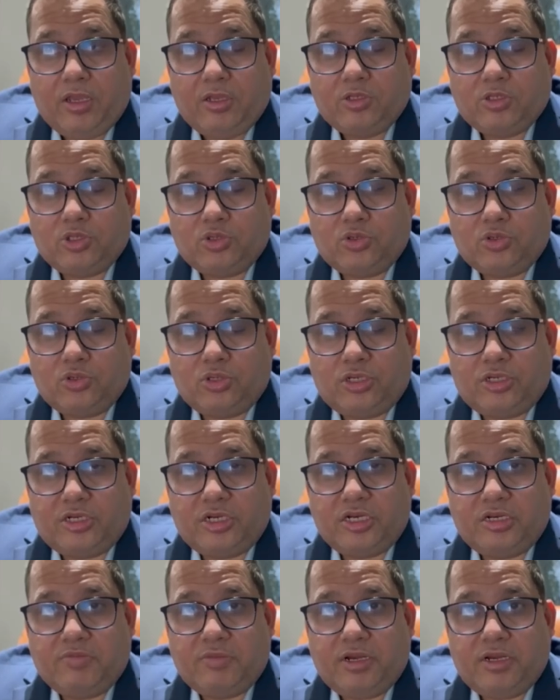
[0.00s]
So the
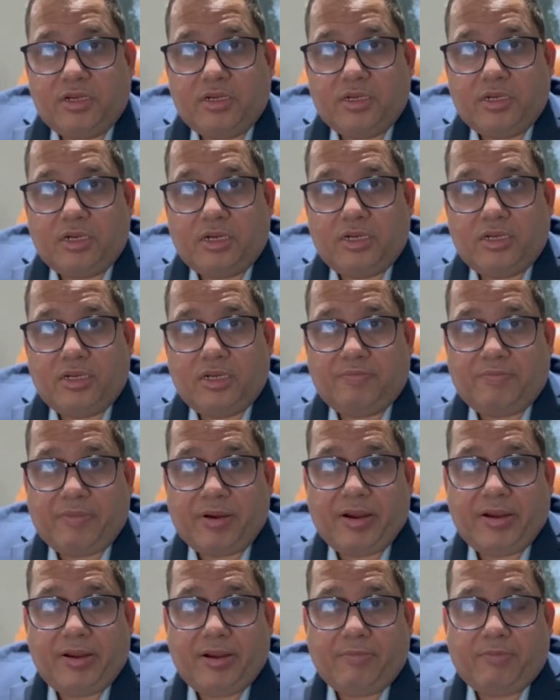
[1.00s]
treatment
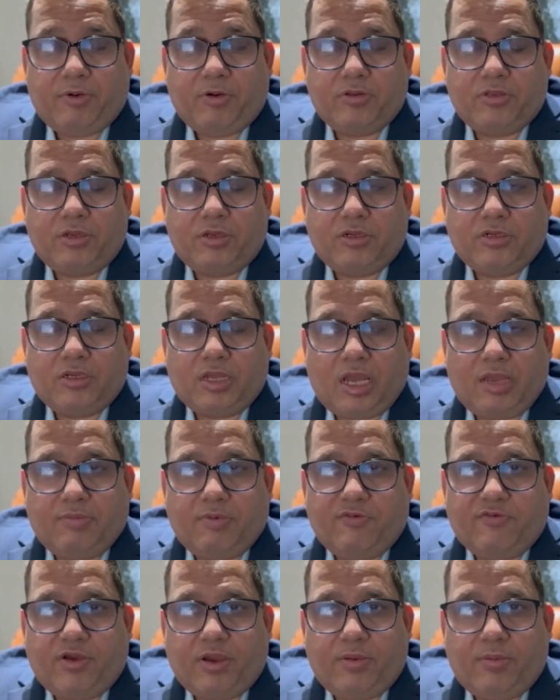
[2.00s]
depend upon the type
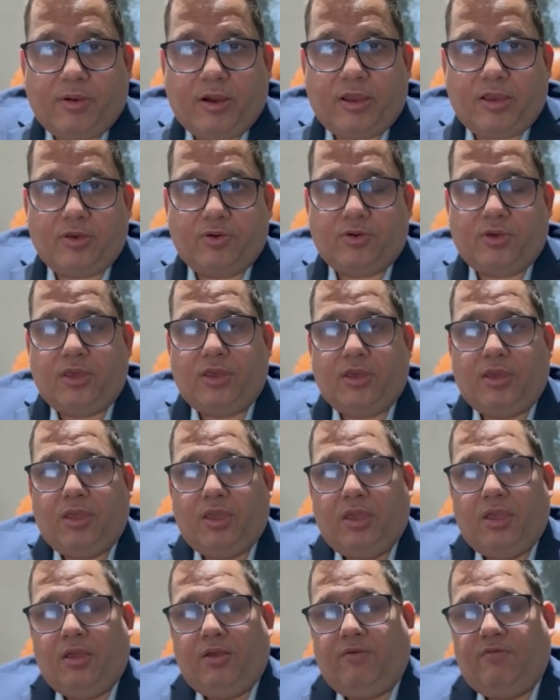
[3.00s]
of MI. Okay,
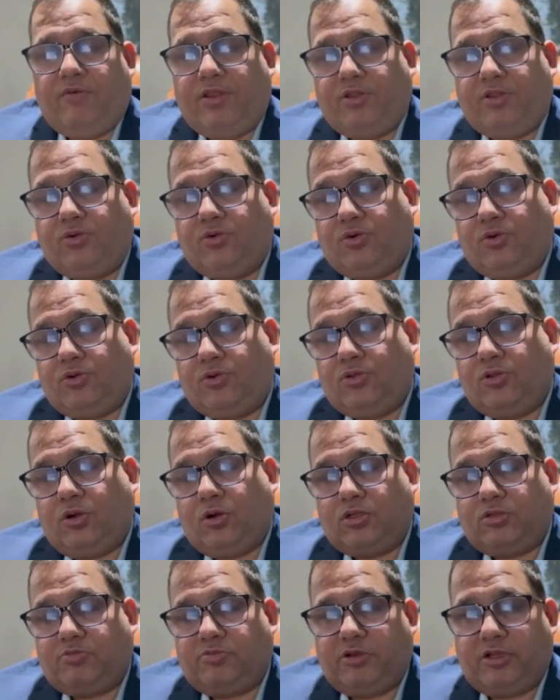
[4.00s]
when you go to the
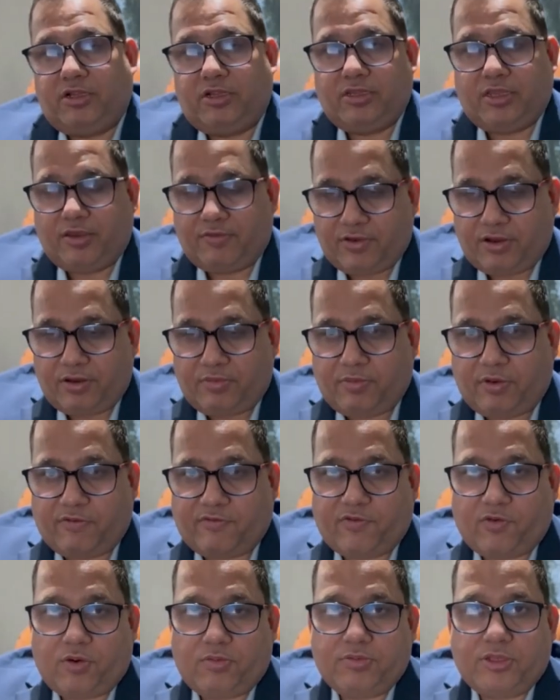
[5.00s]
hospital, they will
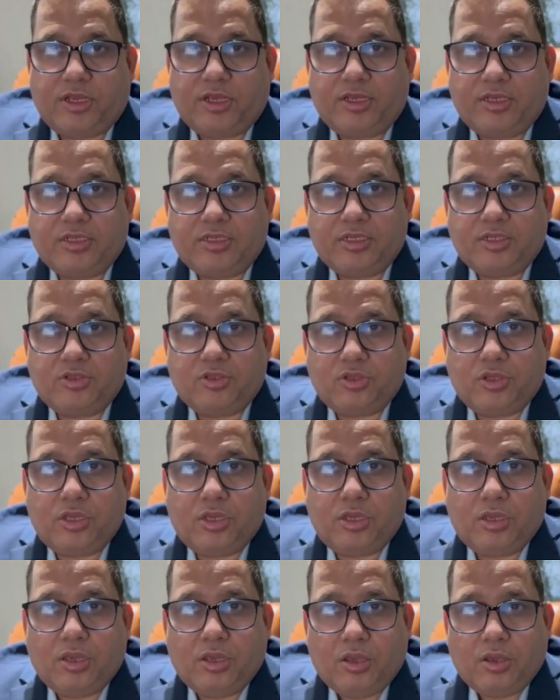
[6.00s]
perform the
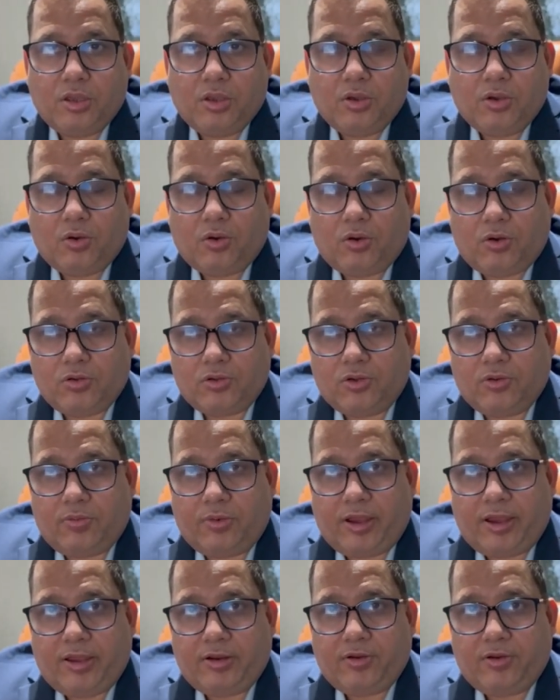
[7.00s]
ECG on your
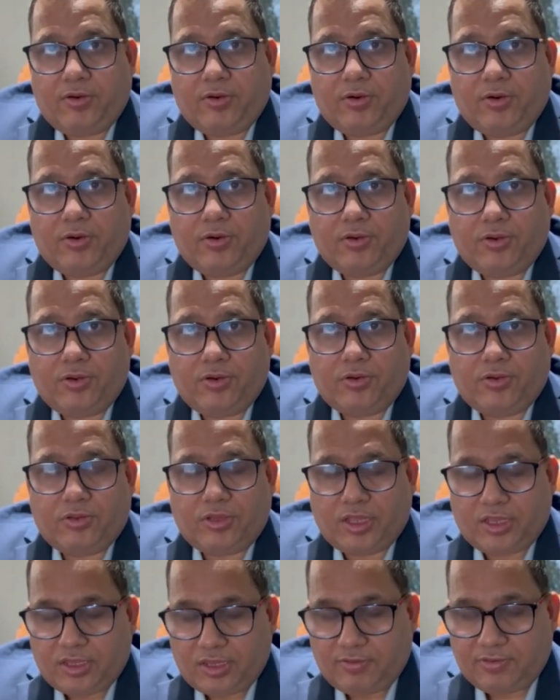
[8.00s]
bed, or
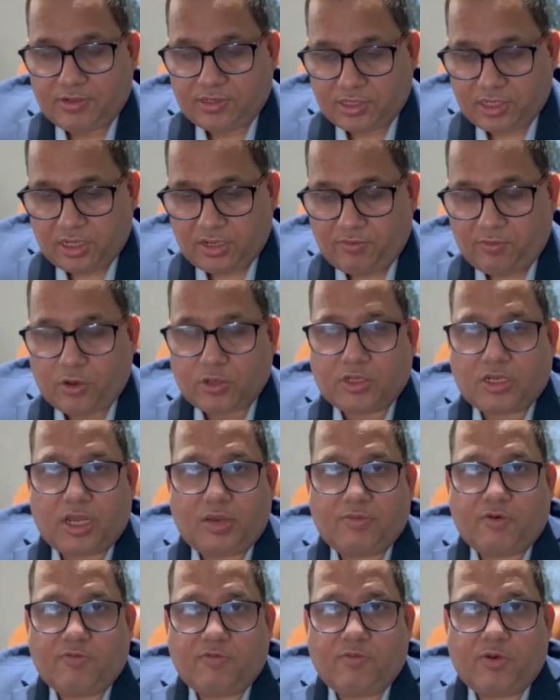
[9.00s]
they will see what
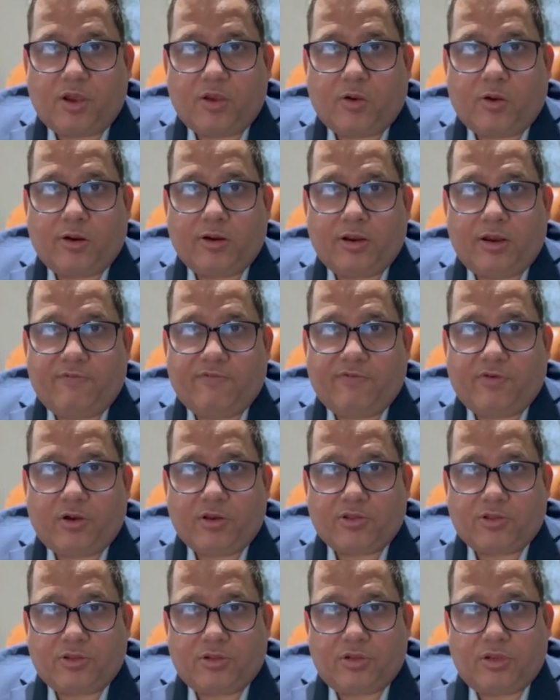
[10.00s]
type of myocardial
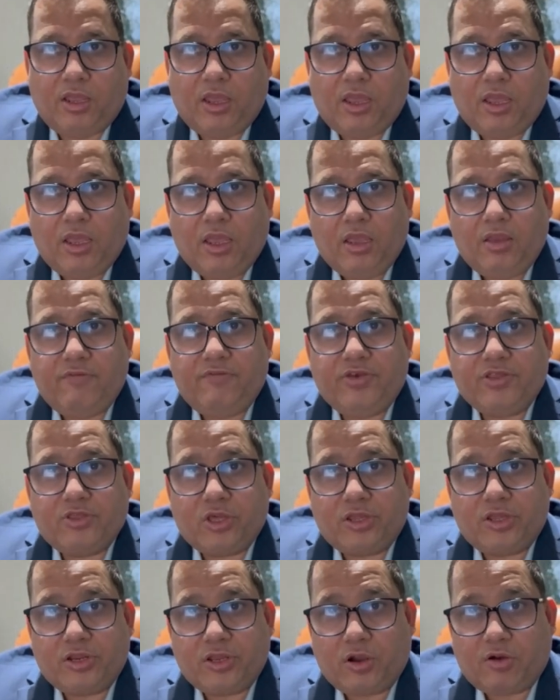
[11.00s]
infarction, which
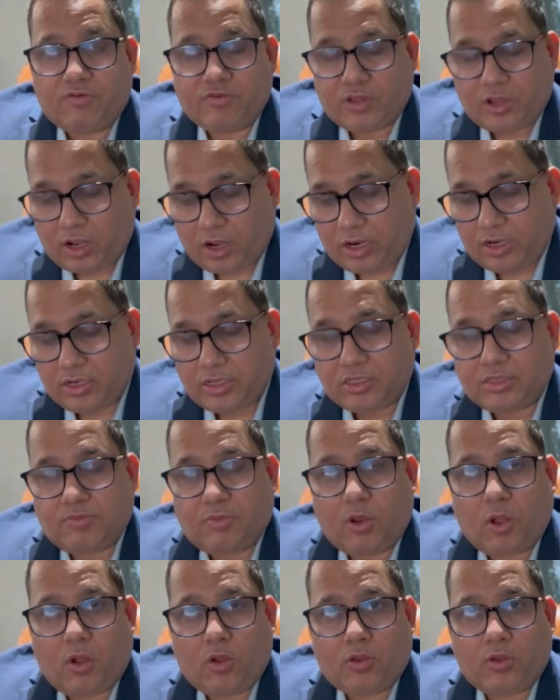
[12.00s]
area of the heart is
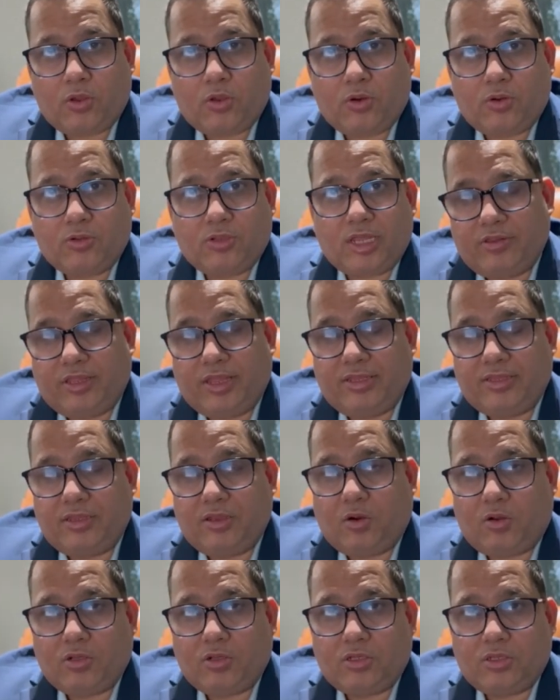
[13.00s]
blocked. Then they
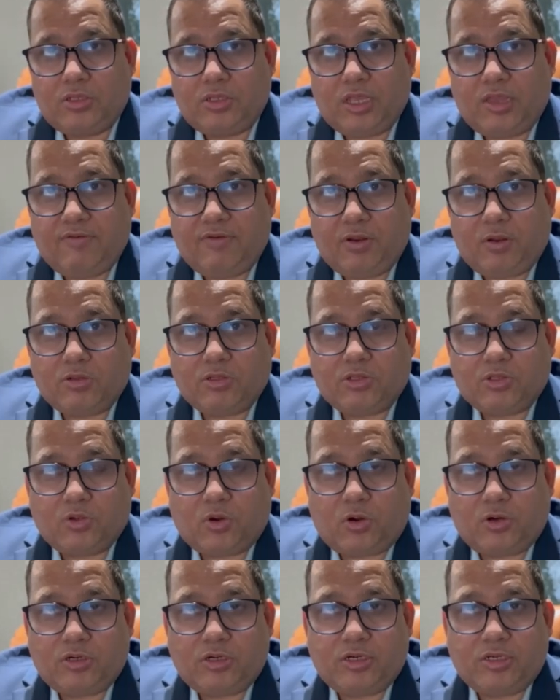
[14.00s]
will also
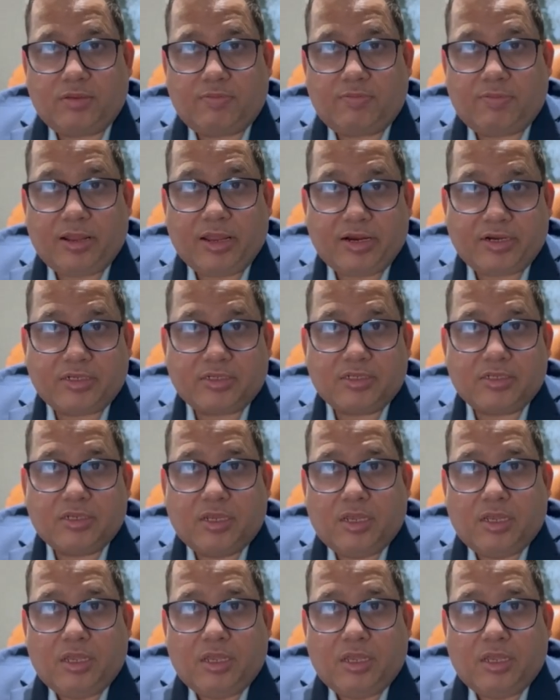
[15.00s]
order the bloods.